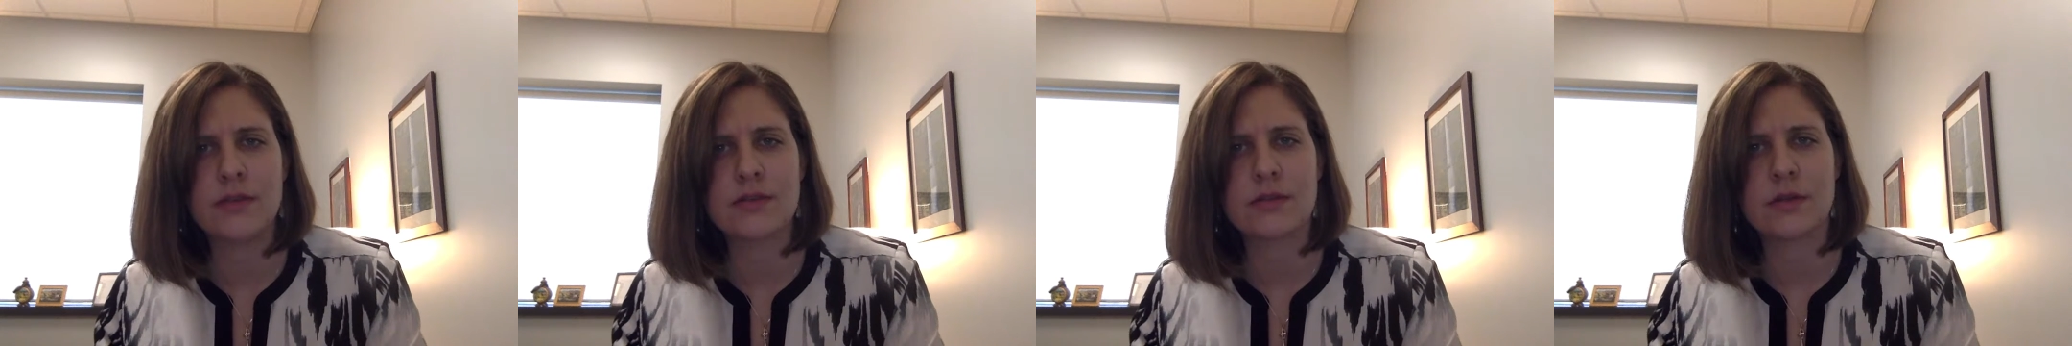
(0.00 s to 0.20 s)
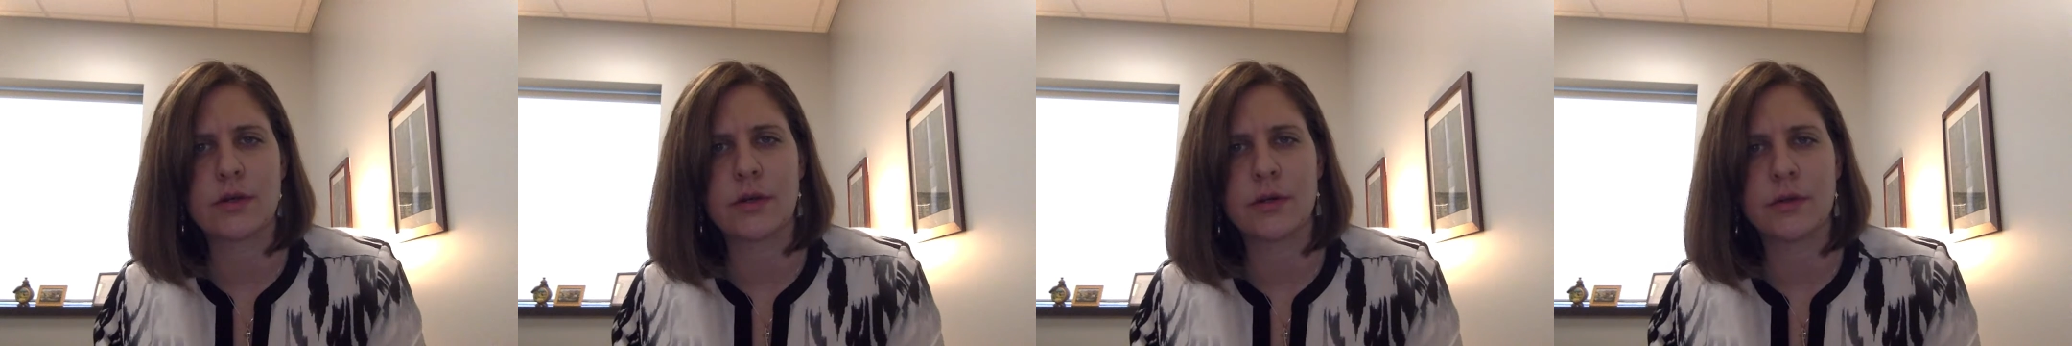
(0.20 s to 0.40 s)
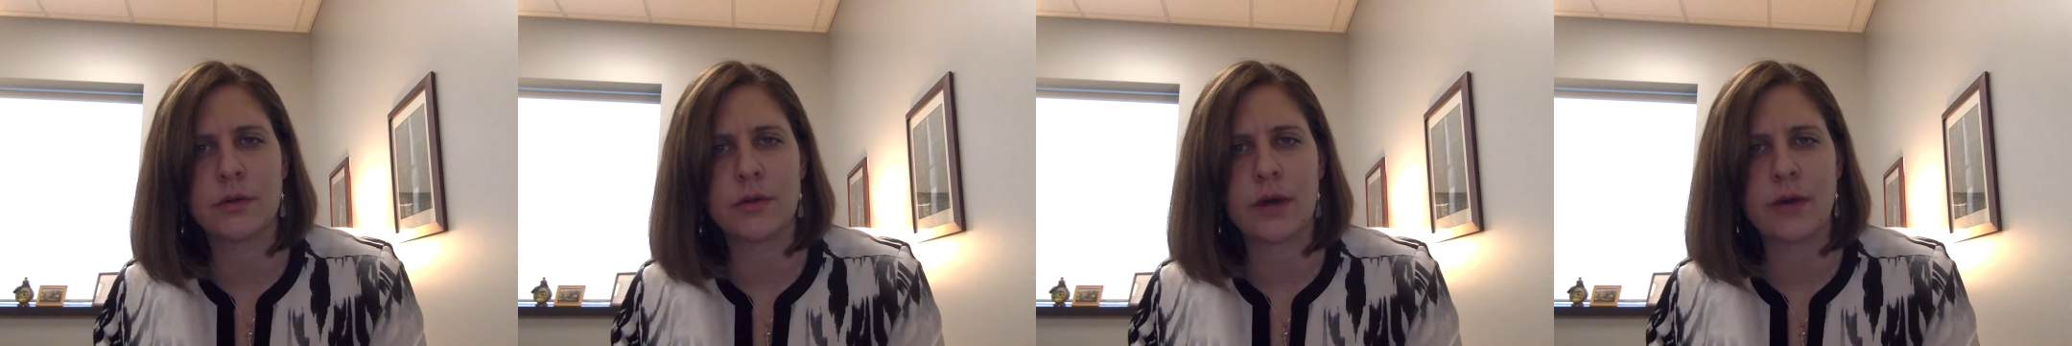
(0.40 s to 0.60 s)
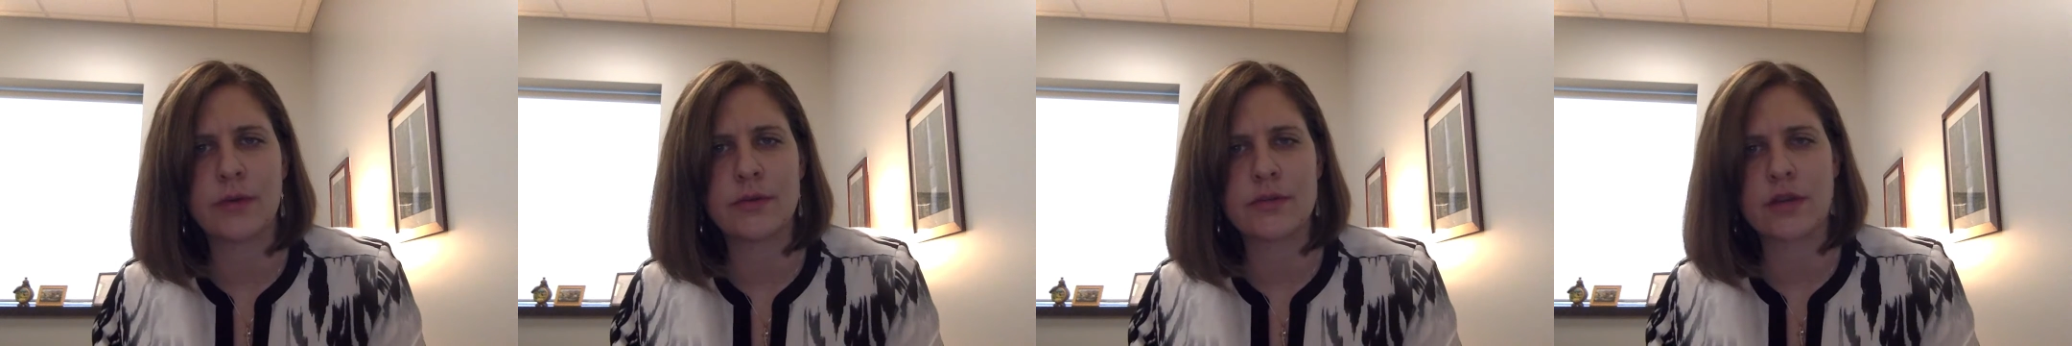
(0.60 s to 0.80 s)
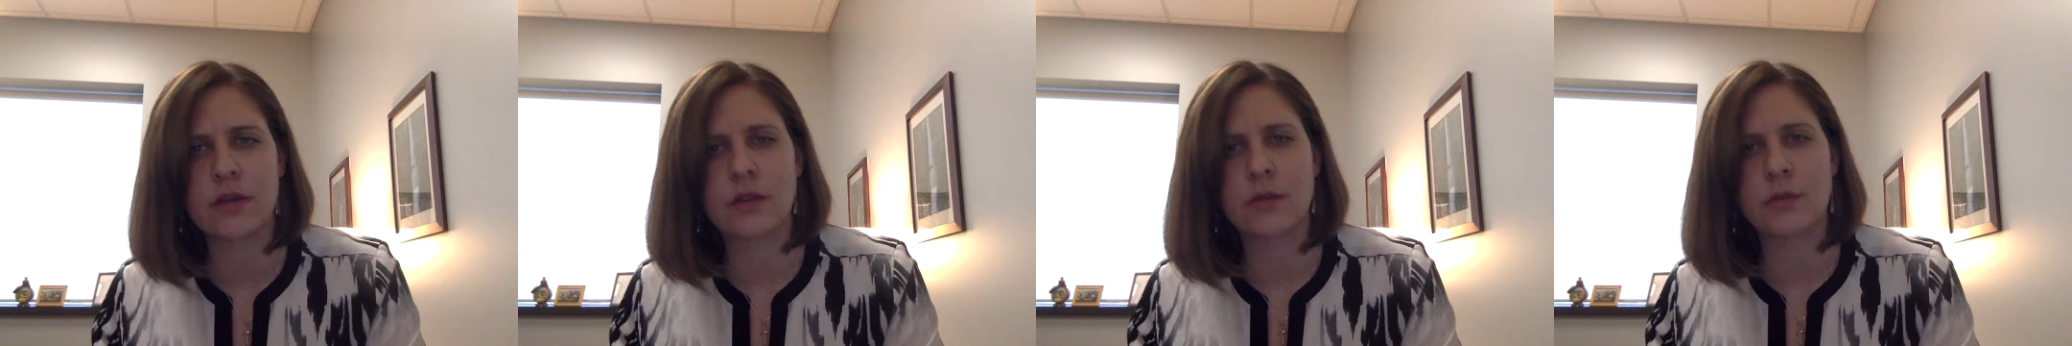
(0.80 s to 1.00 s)
so I
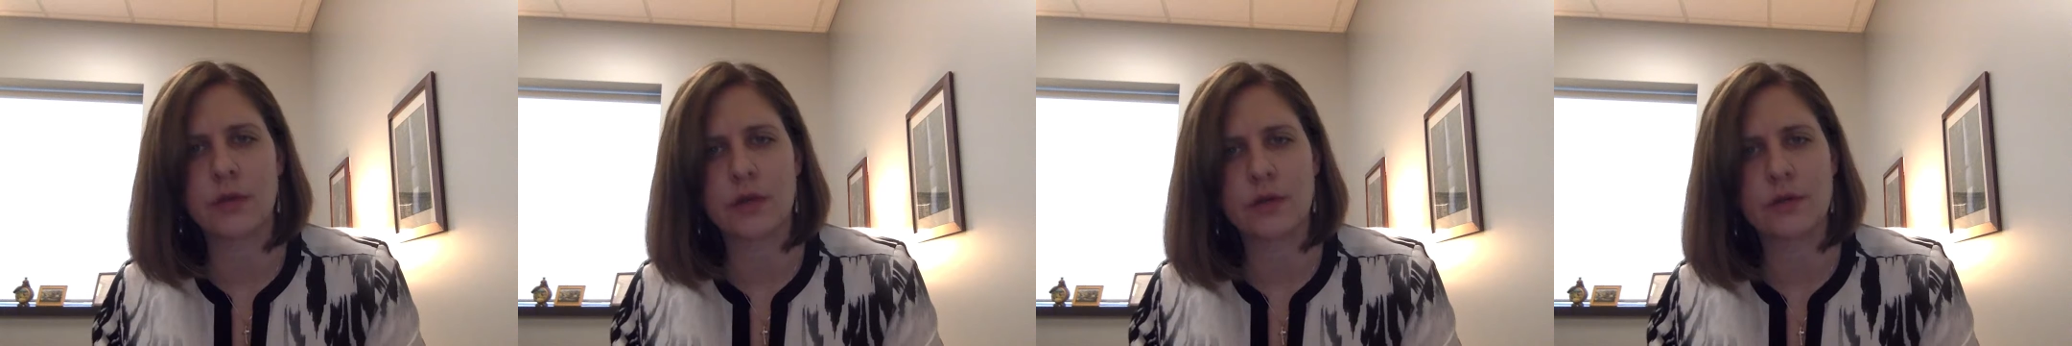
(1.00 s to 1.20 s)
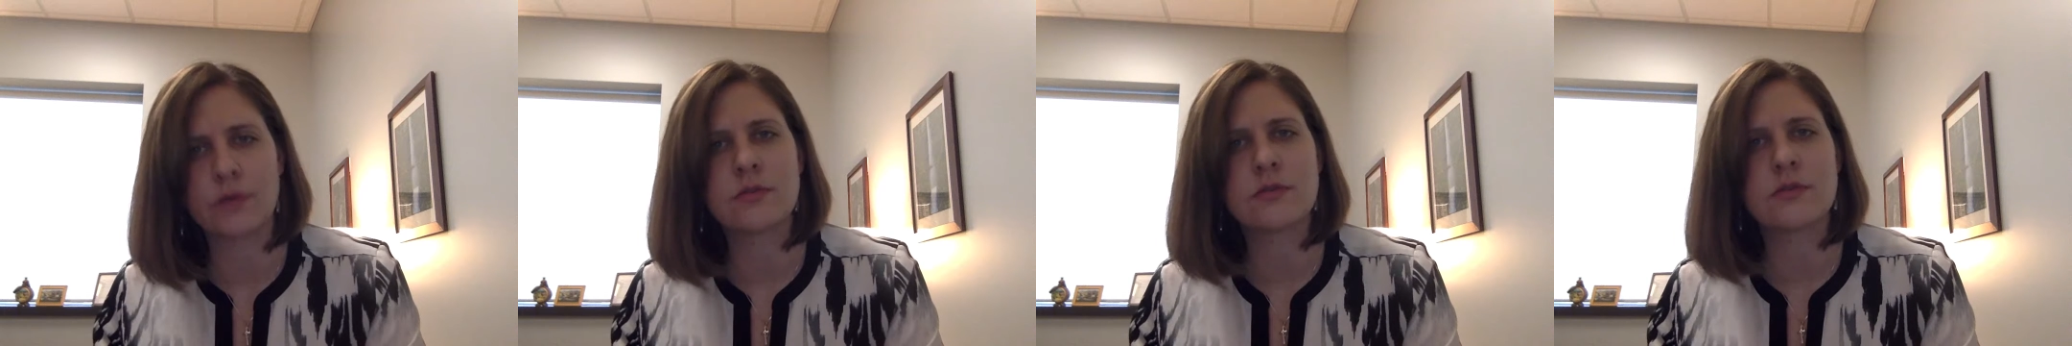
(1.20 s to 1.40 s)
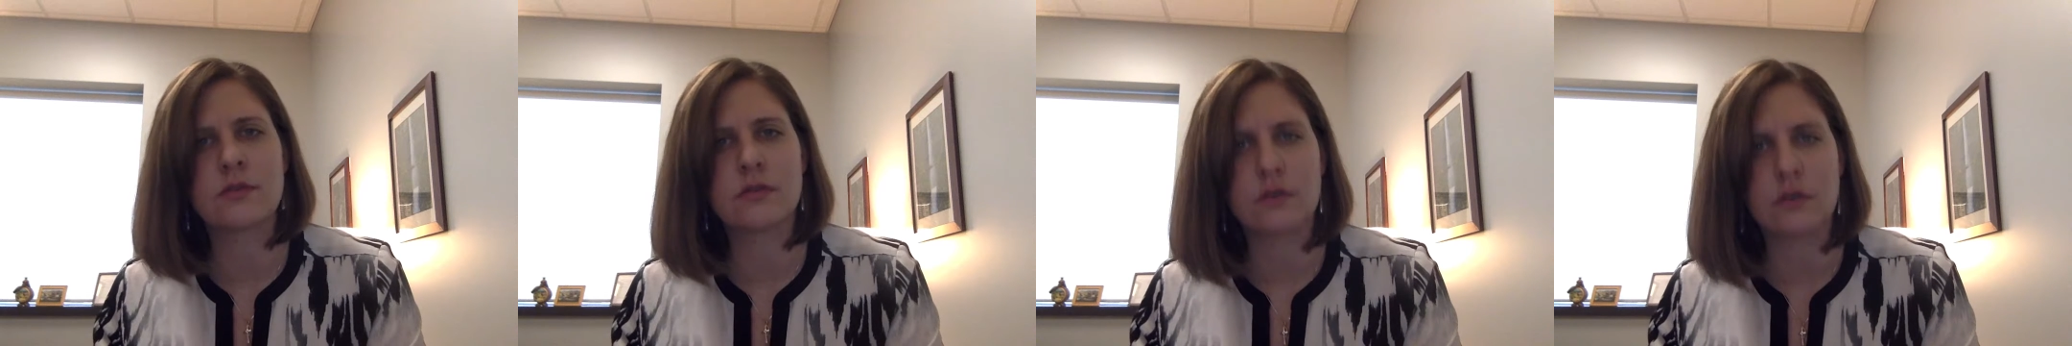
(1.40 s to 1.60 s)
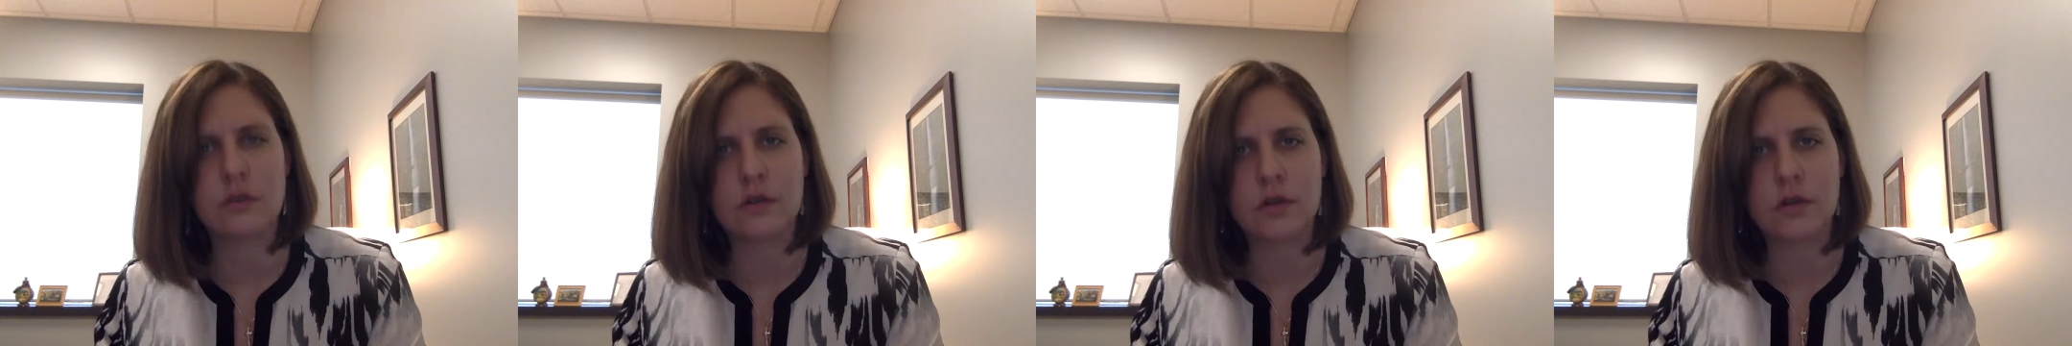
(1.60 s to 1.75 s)
was on the roads